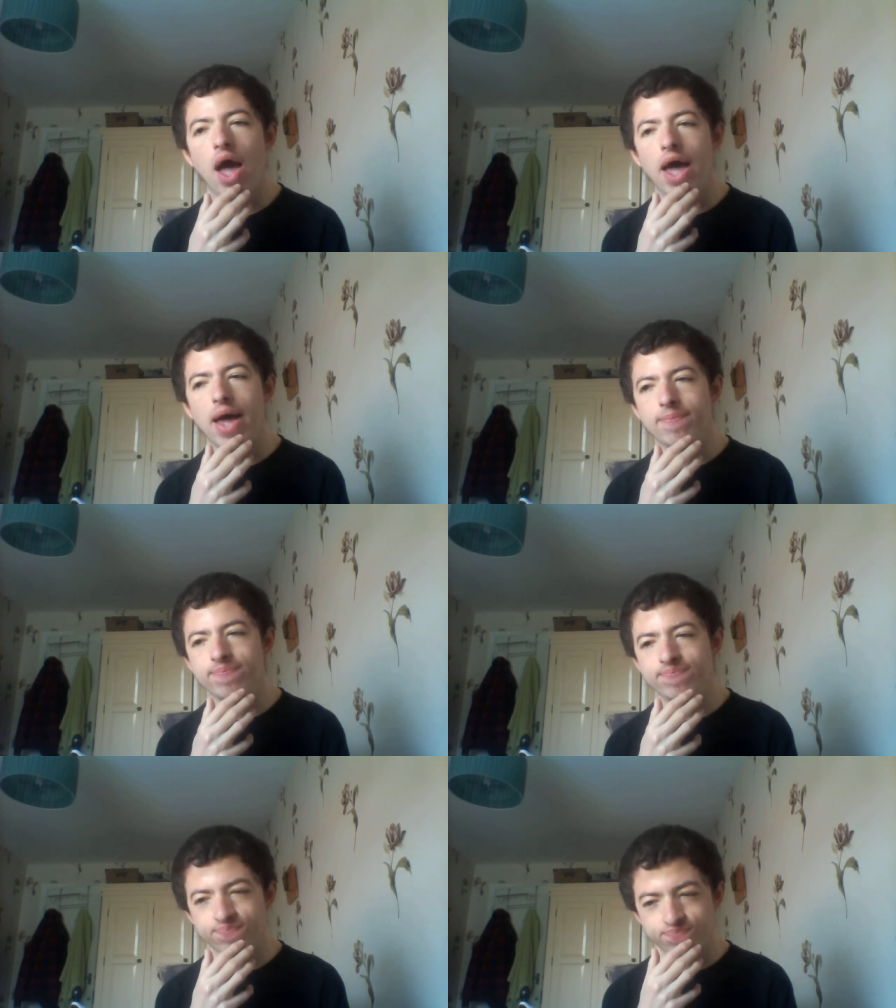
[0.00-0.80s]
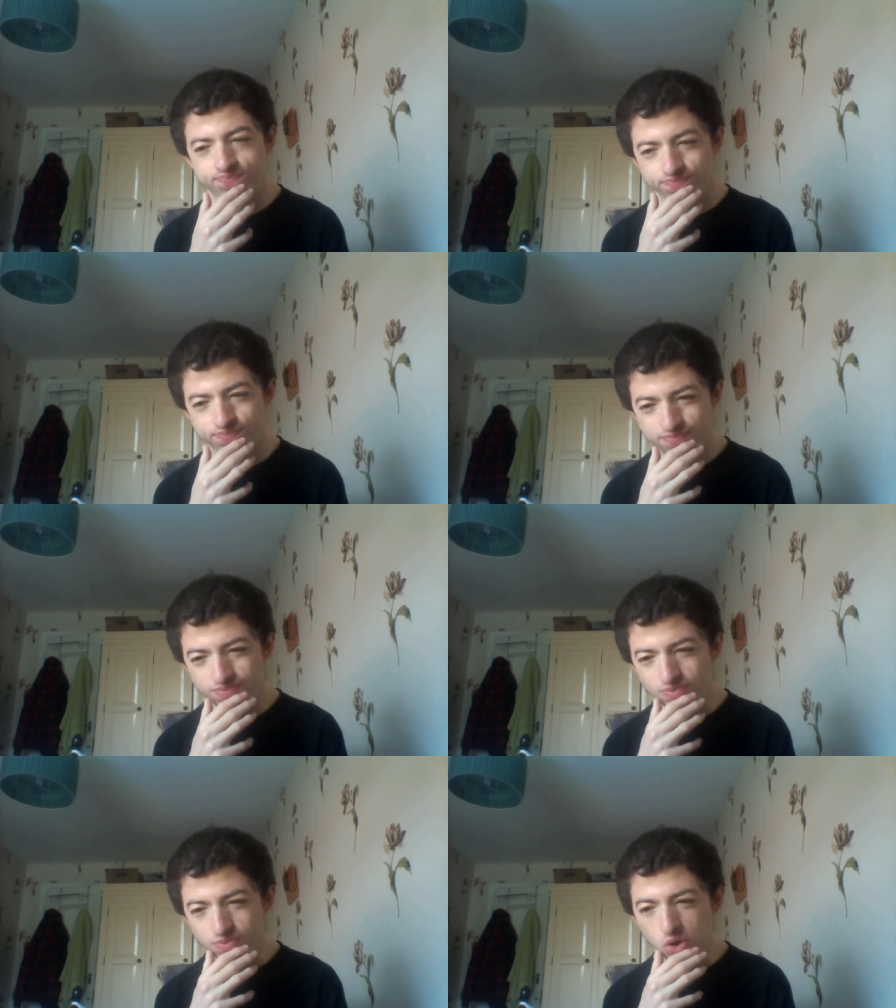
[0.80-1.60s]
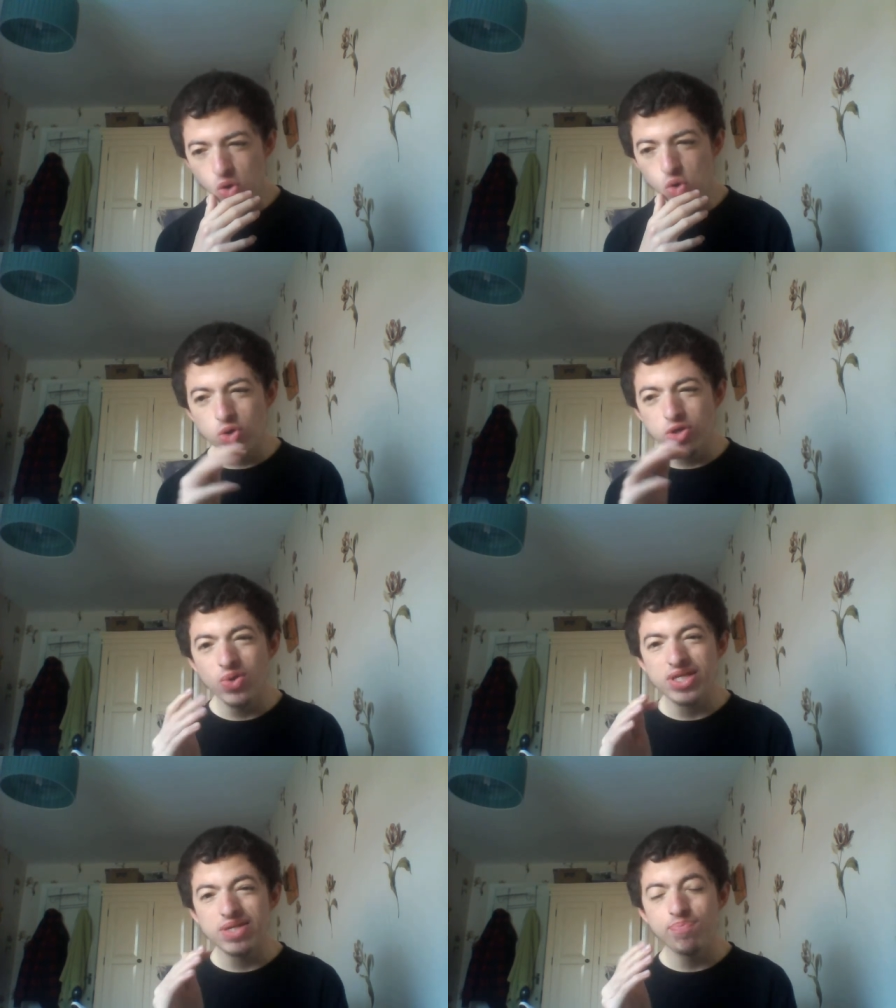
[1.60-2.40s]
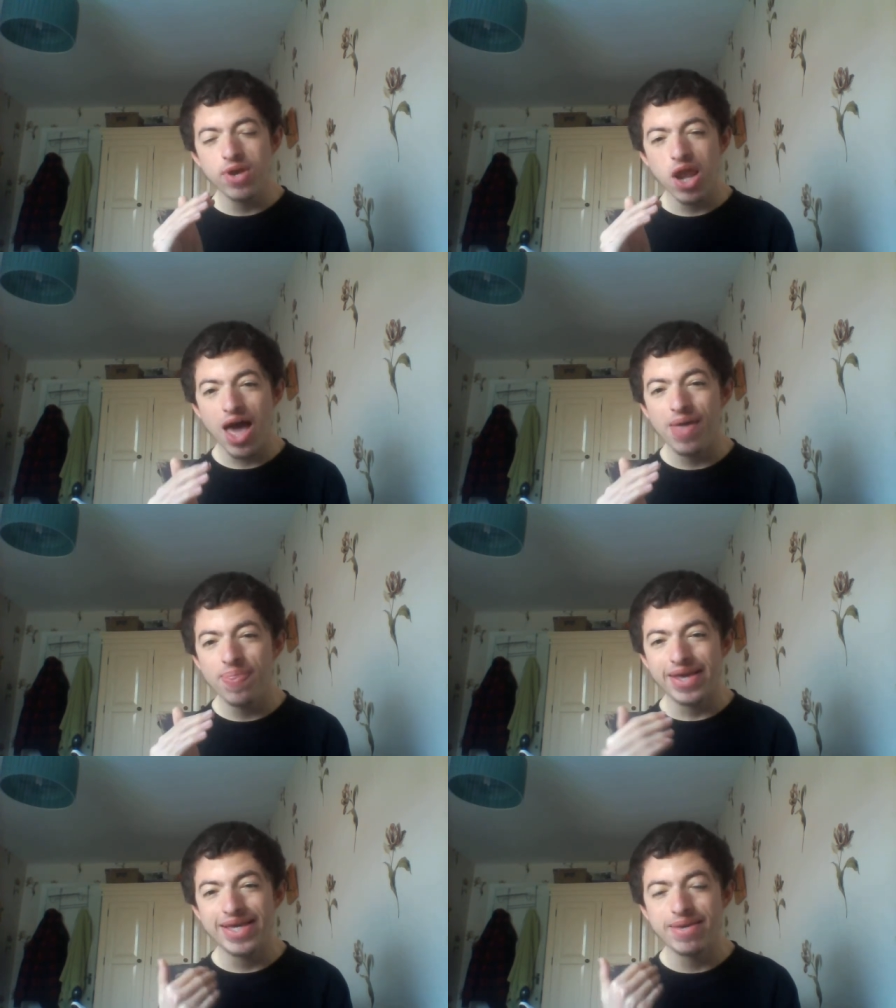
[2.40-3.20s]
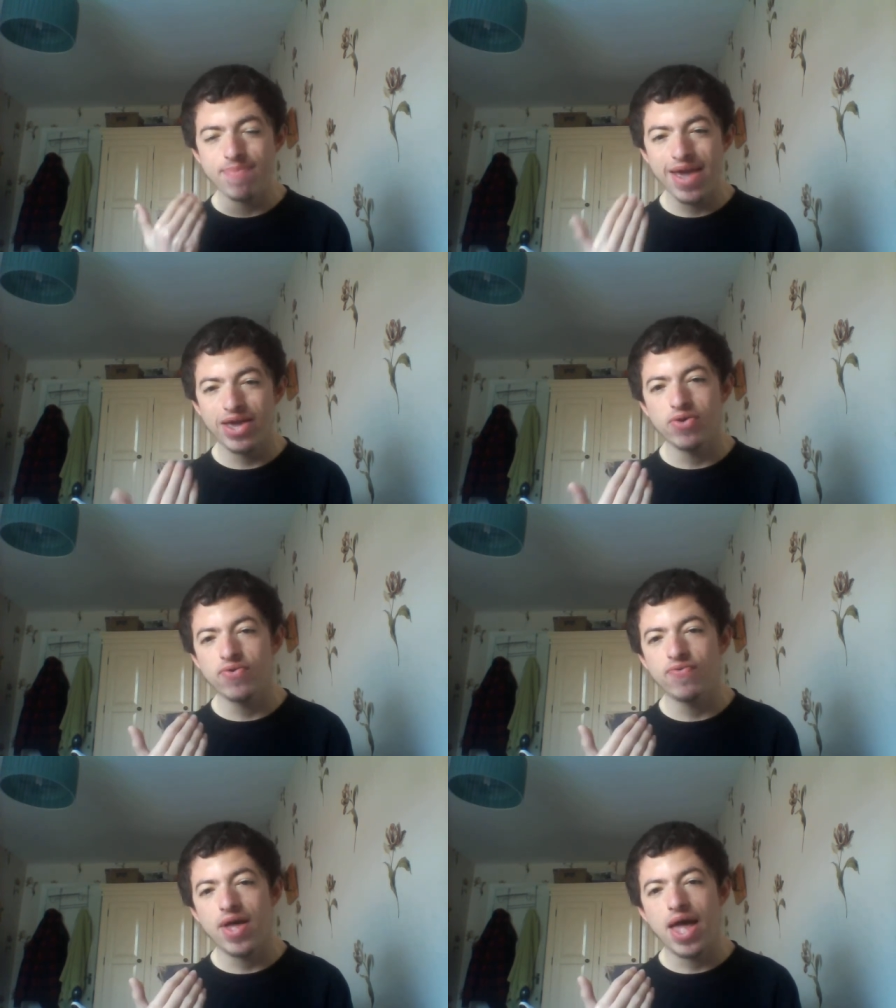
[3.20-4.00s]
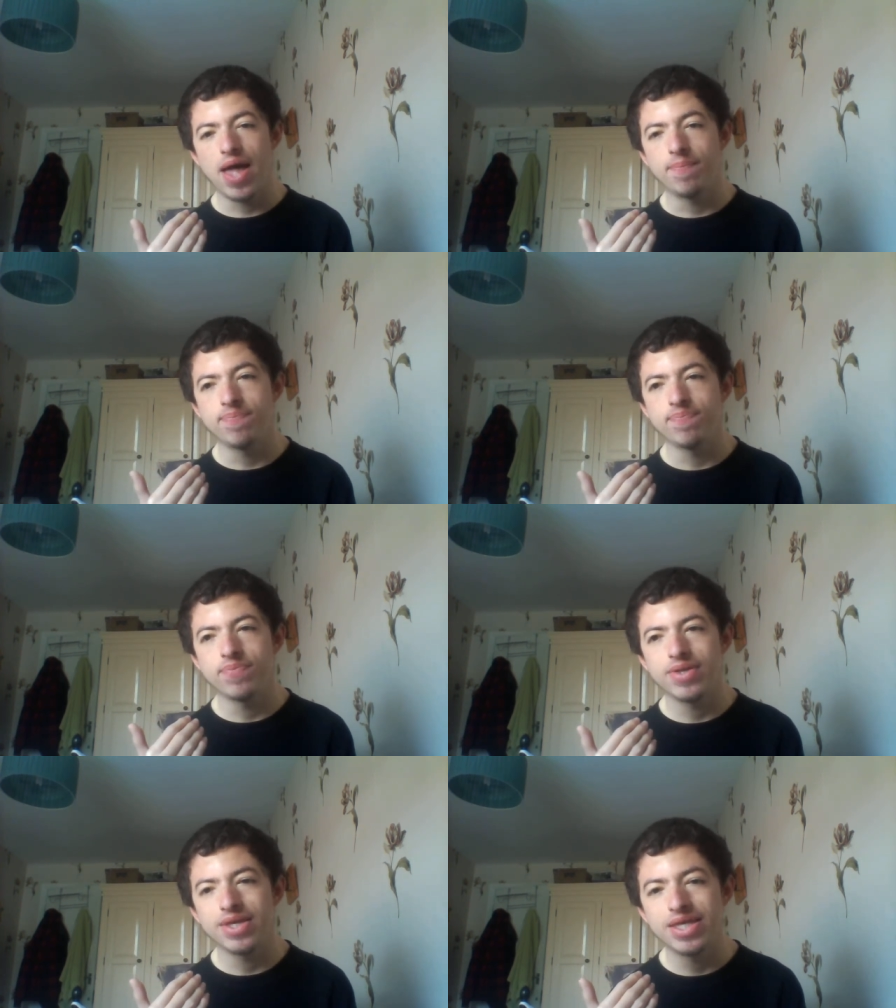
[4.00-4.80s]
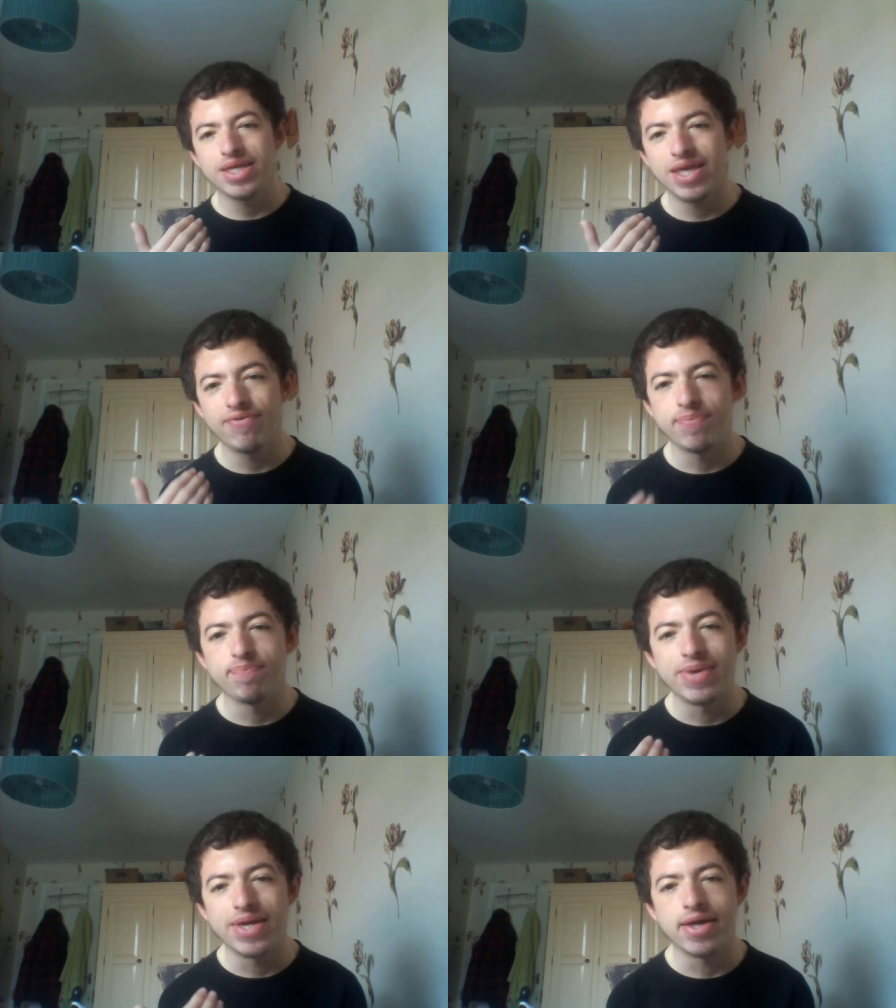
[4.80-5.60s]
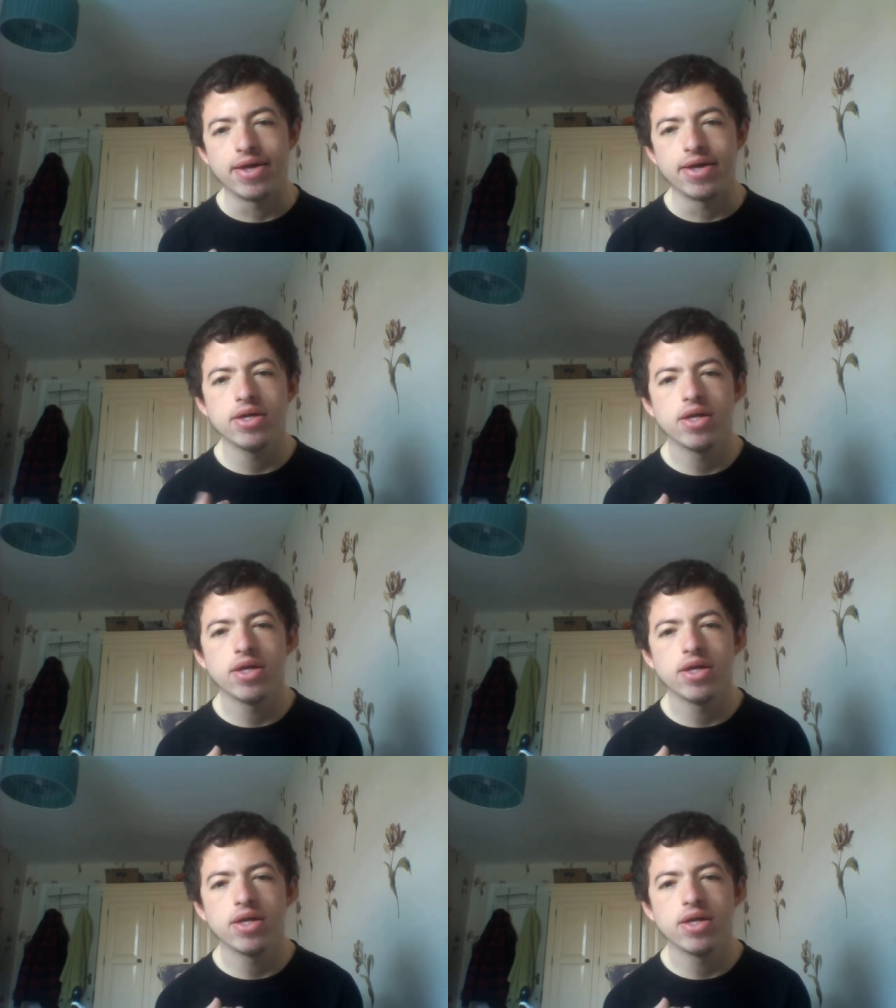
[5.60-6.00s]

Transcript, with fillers: Um, also, it's implied that he may have um, given me uh,